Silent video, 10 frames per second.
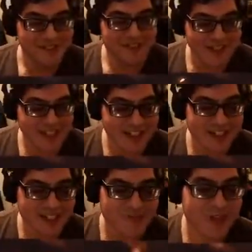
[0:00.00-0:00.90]

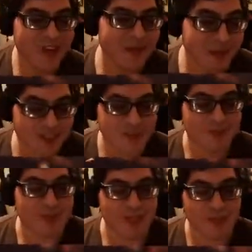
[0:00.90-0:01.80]
It's very much
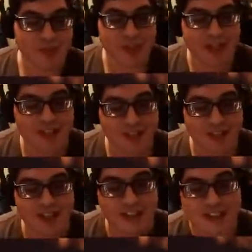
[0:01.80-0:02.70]
Michael Bay
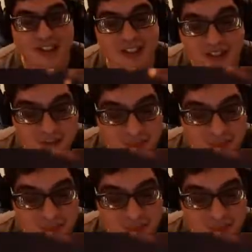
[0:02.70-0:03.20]
logic here